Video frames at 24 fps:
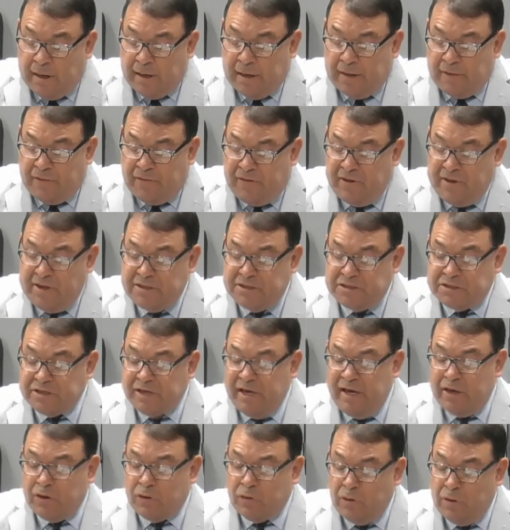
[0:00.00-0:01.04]
These
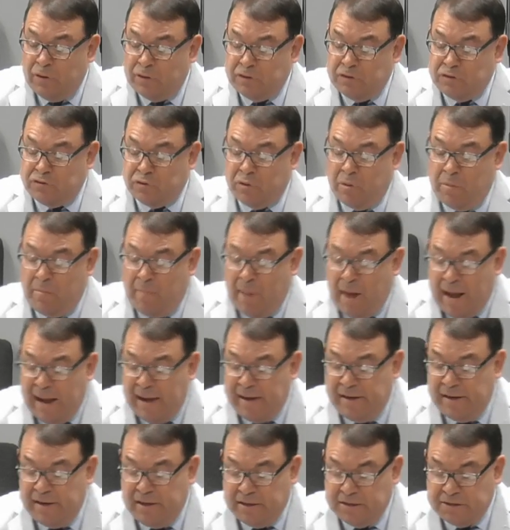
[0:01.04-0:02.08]
interludes
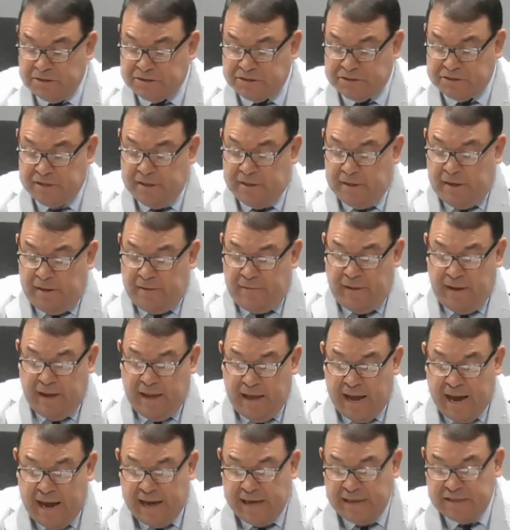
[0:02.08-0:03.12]
remind us that
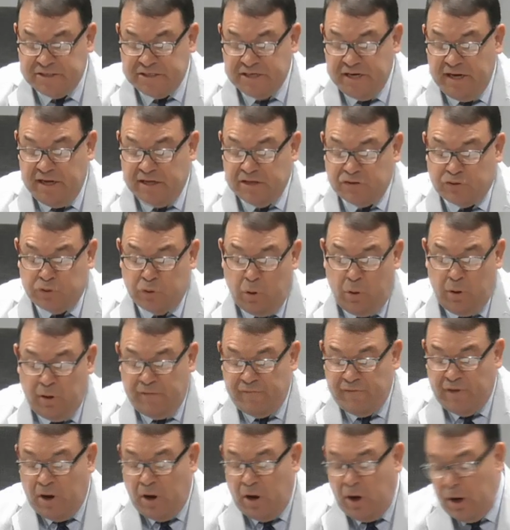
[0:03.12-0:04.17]
God is in control of
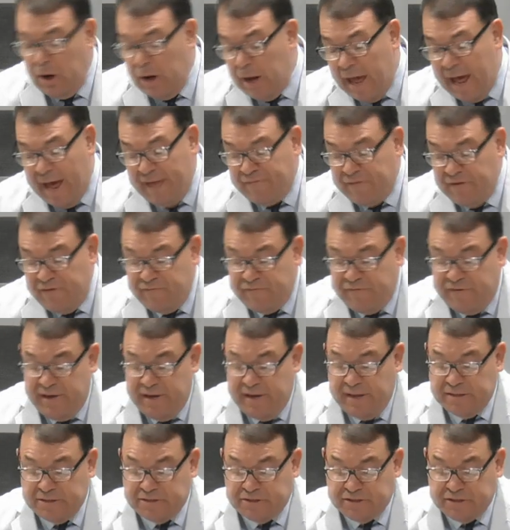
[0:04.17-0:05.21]
all life
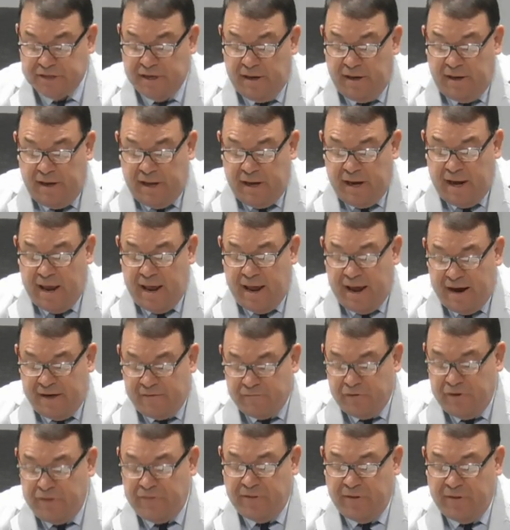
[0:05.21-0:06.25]
events, and
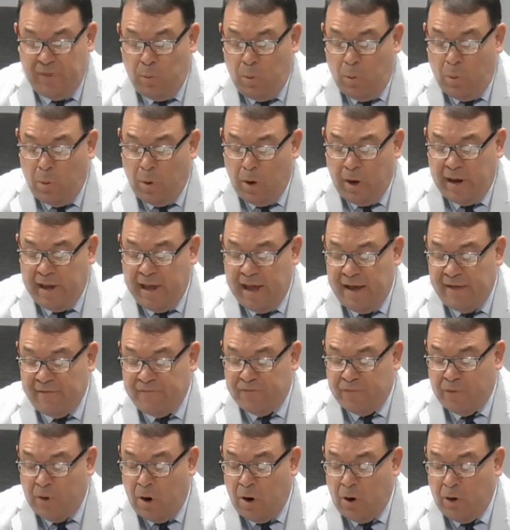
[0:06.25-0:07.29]
everything will work out
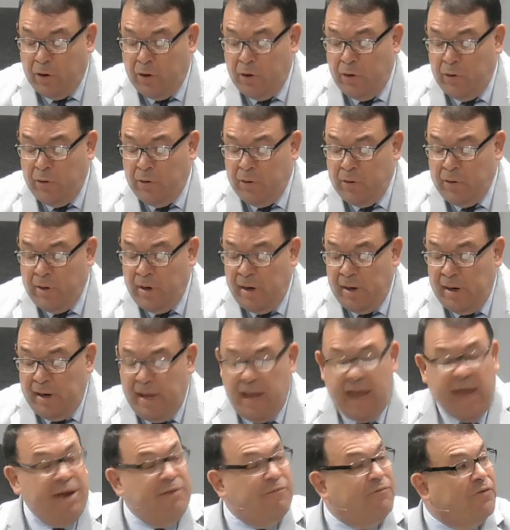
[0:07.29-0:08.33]
for our good
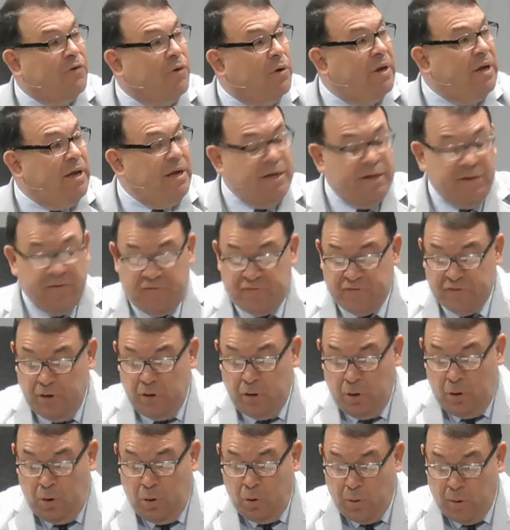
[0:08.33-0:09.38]
and for his
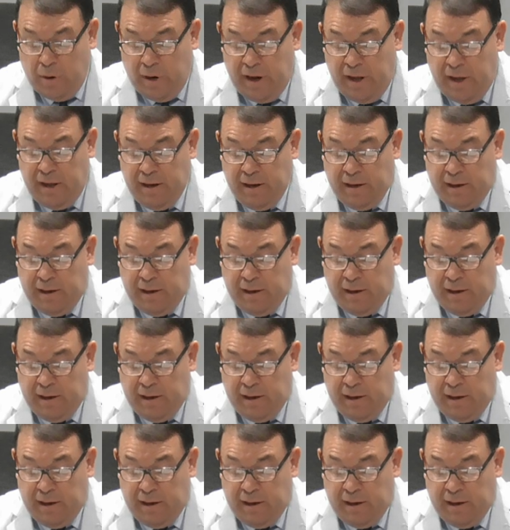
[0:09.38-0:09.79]
glory.